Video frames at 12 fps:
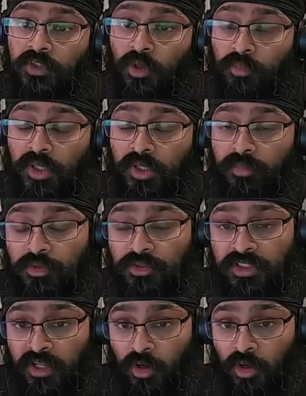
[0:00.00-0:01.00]
people using
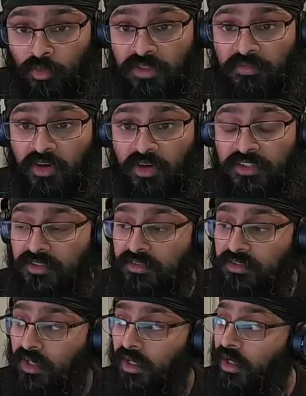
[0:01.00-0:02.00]
their own devices,
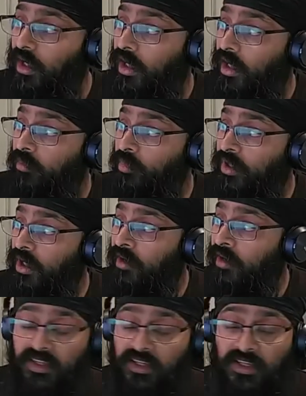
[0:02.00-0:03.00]
but I
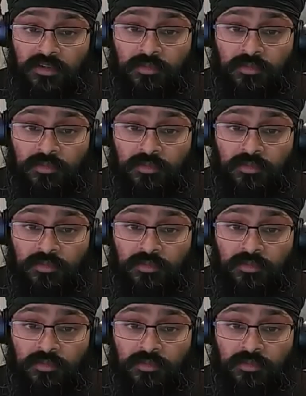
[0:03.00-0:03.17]
think